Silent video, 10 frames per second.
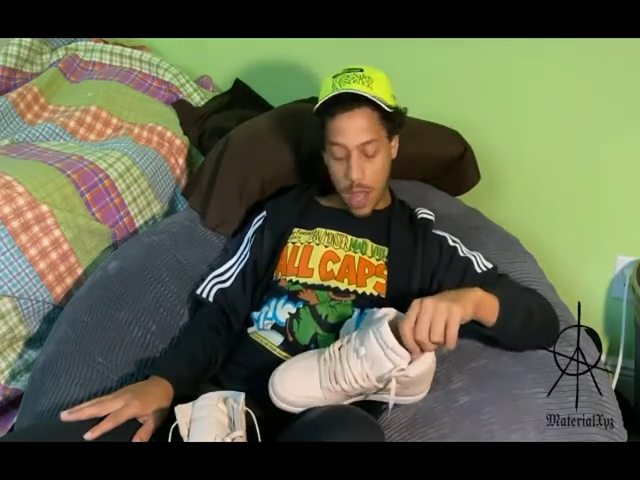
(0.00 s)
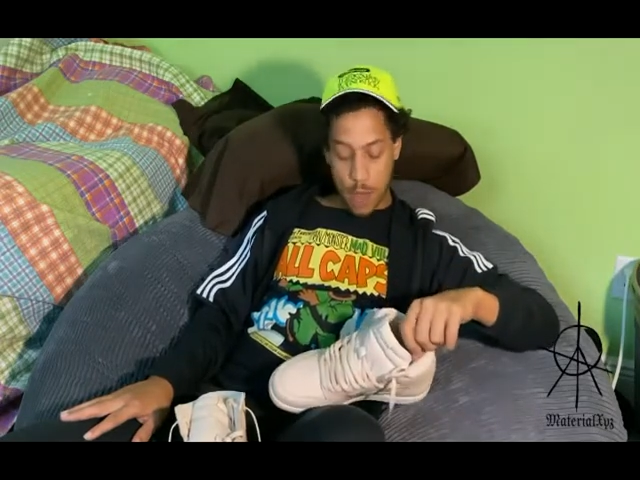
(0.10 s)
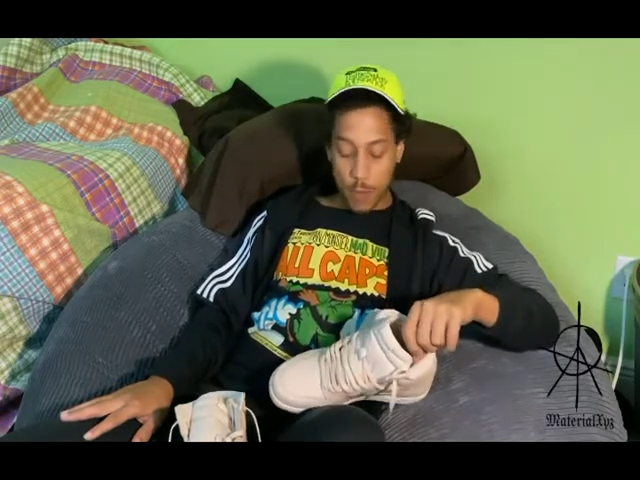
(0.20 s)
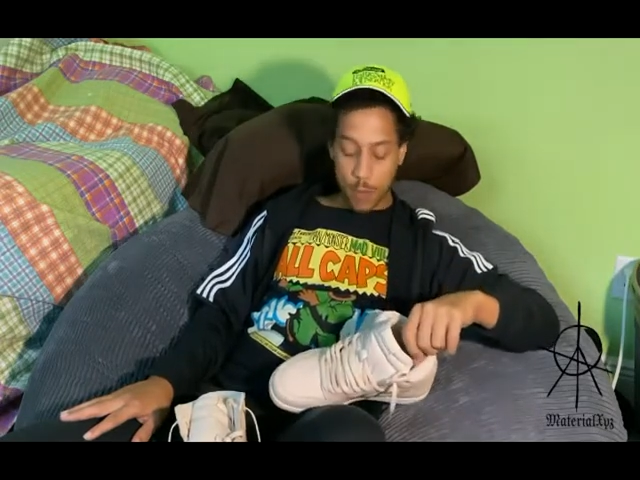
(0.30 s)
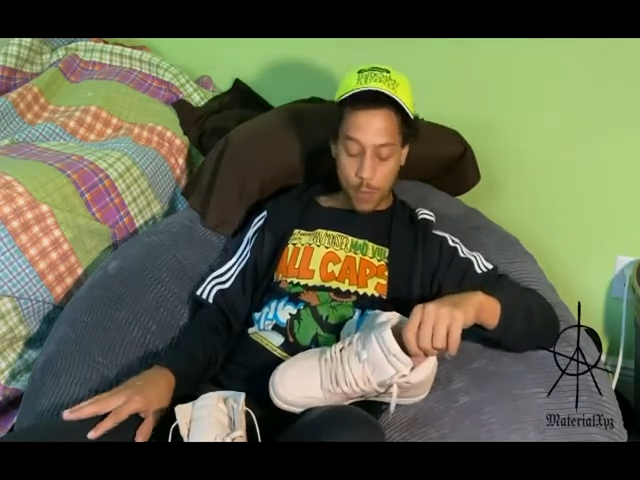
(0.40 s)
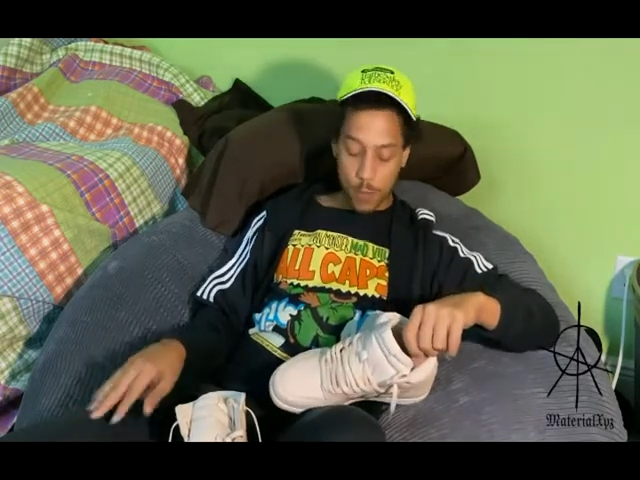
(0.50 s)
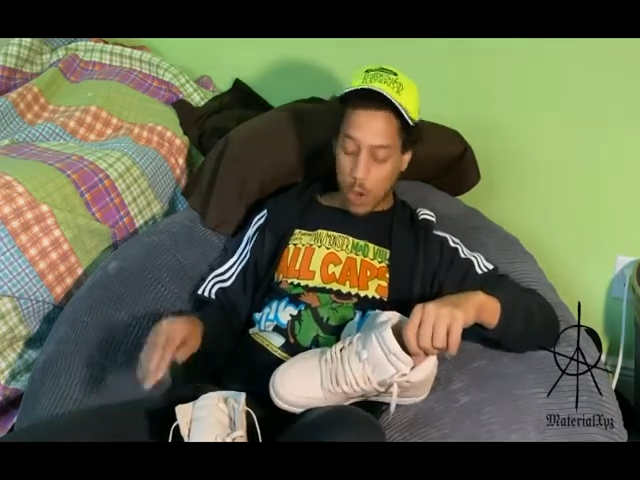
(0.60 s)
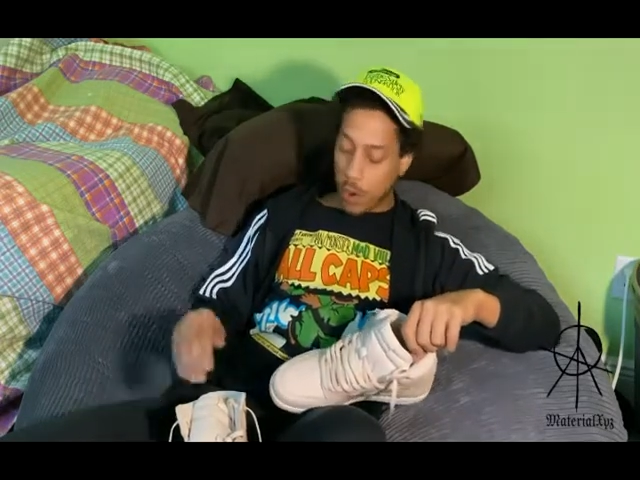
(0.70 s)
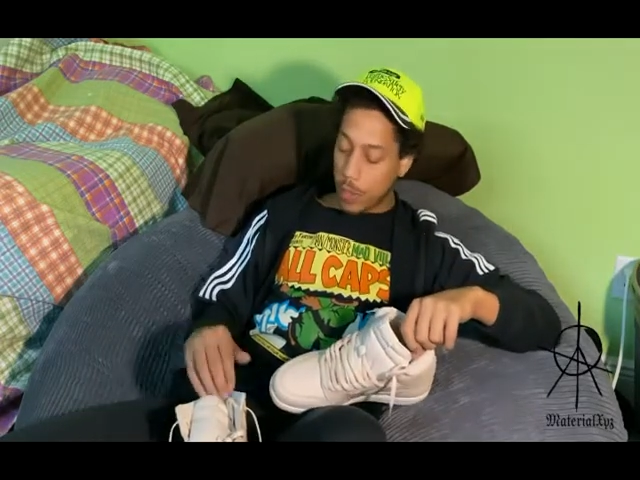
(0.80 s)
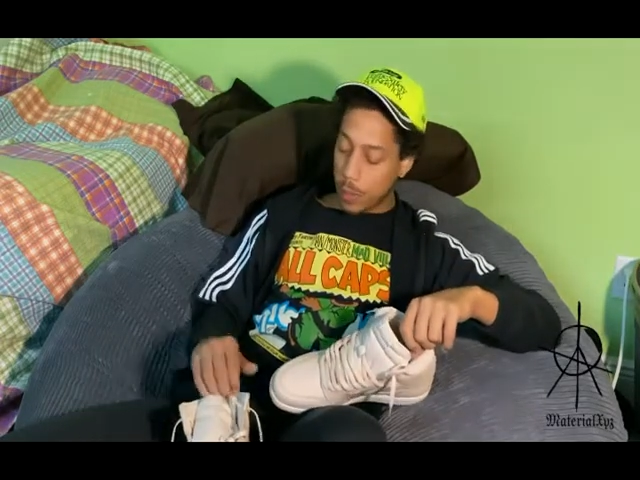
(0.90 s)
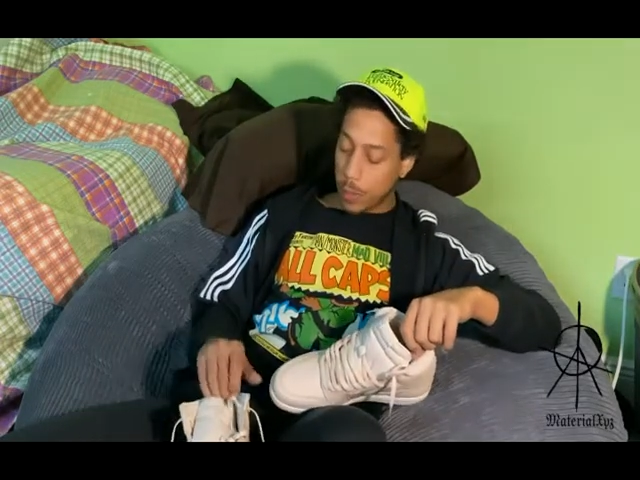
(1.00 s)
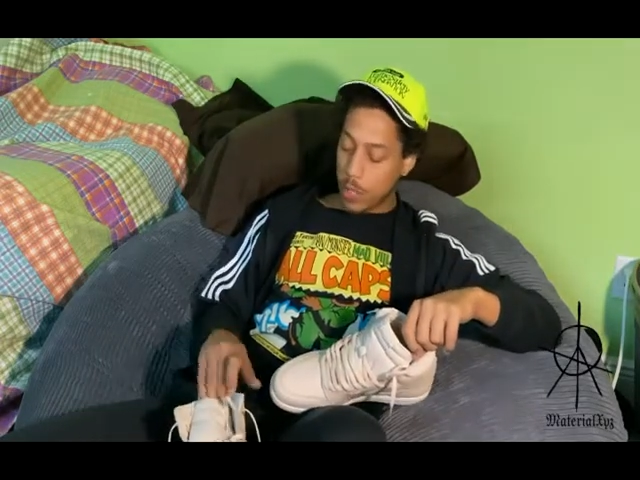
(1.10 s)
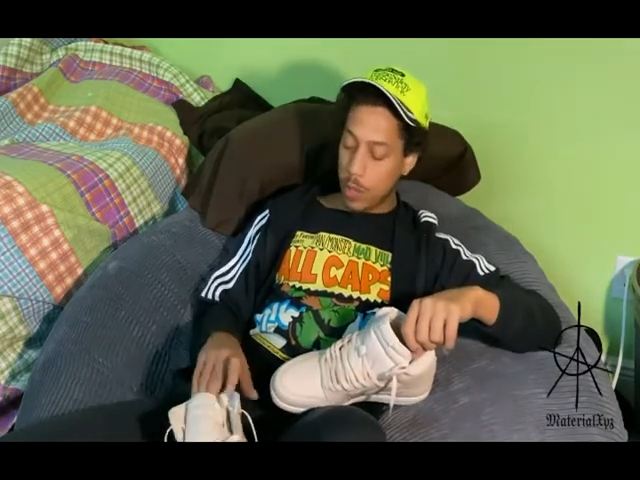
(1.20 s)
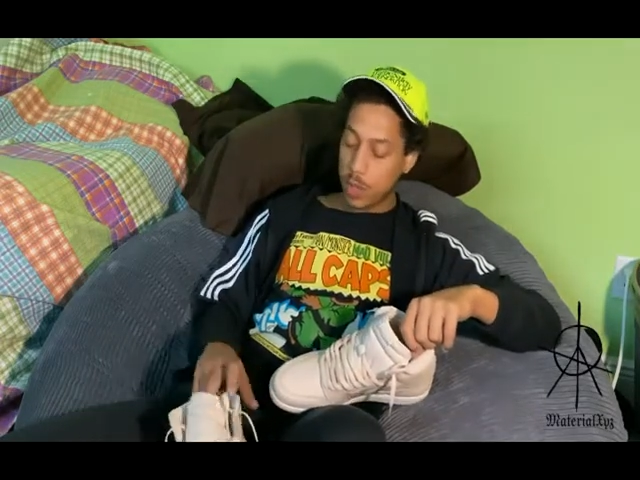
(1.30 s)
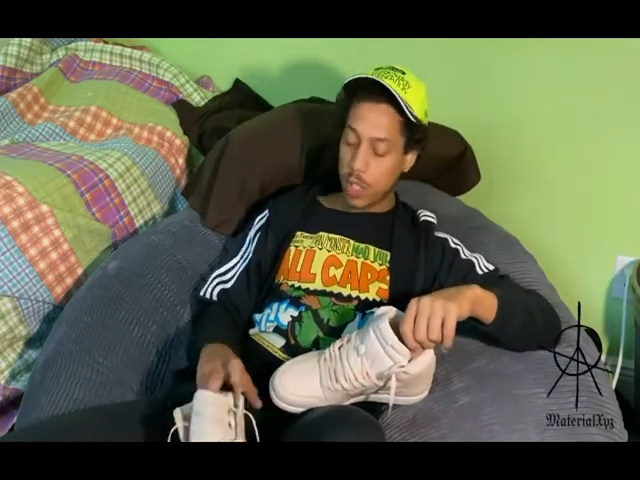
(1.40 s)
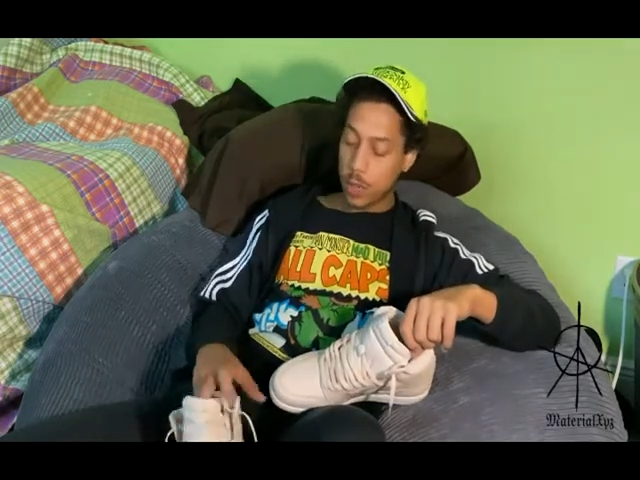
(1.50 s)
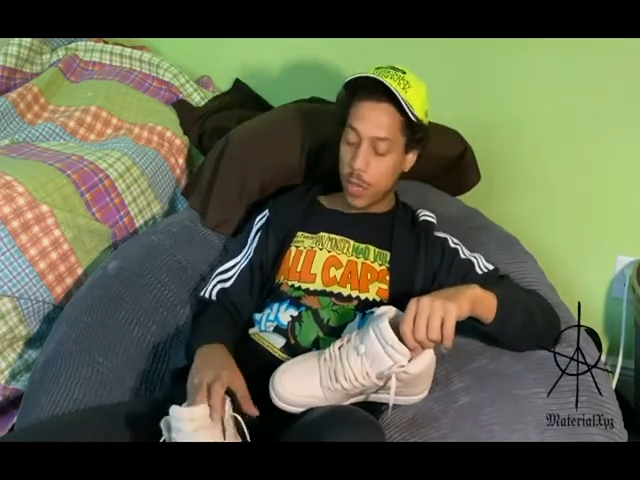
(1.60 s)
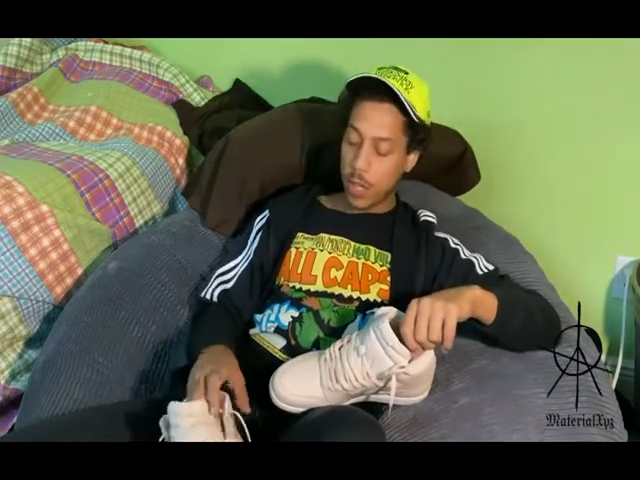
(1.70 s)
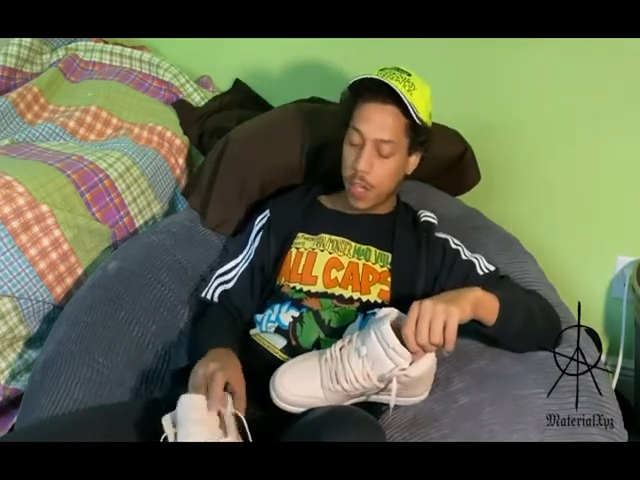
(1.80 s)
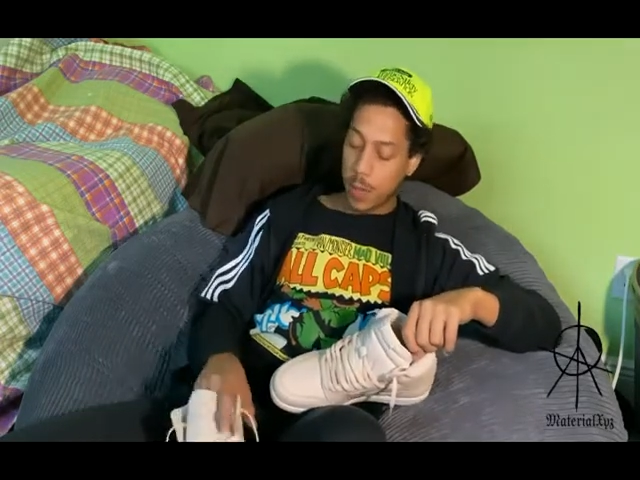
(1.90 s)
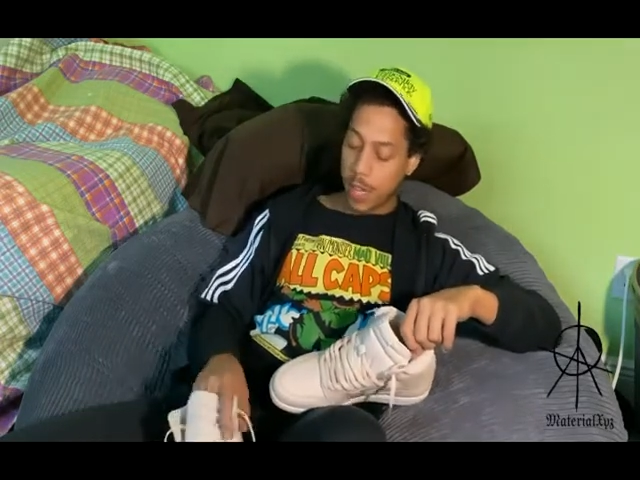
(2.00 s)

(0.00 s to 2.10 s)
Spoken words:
I'm thoroughly pleased with this pickup.